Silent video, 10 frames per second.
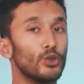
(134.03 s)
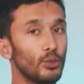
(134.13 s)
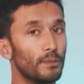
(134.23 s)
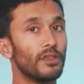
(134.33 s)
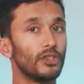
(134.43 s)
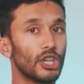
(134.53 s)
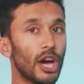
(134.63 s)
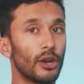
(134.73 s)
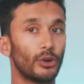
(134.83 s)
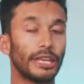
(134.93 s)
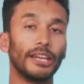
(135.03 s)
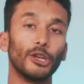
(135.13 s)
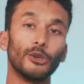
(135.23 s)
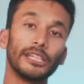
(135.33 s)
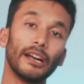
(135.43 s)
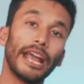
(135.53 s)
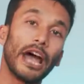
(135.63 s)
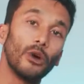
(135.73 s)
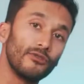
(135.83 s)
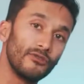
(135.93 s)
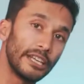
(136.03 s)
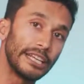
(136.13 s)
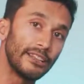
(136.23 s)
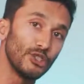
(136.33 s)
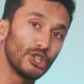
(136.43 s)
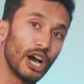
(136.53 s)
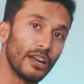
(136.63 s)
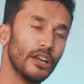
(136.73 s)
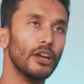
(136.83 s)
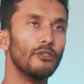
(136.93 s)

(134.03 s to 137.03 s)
group in the shot or getting your entire outfit in the shot